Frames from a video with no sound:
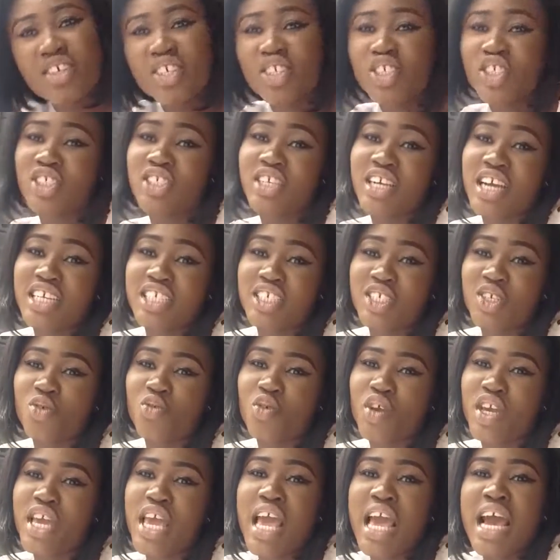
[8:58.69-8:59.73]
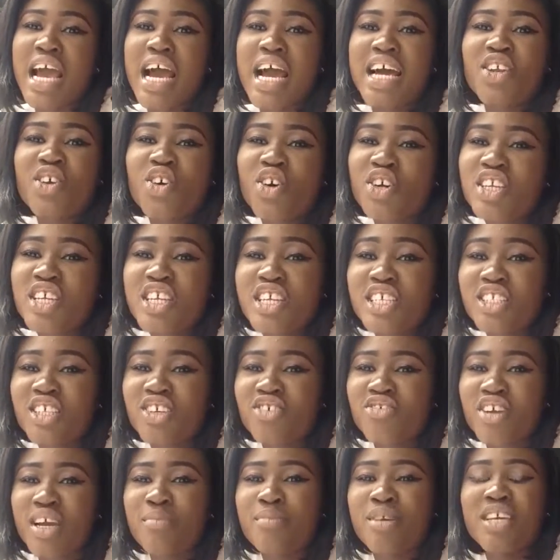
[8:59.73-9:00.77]
It's Chidera Chikwe, and on
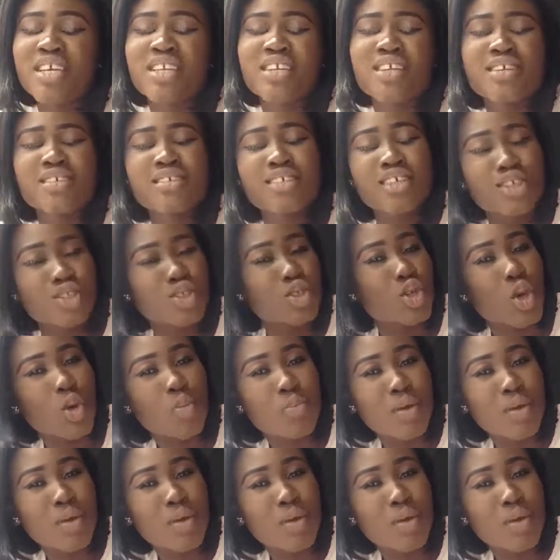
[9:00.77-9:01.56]
Instagram it is a Talk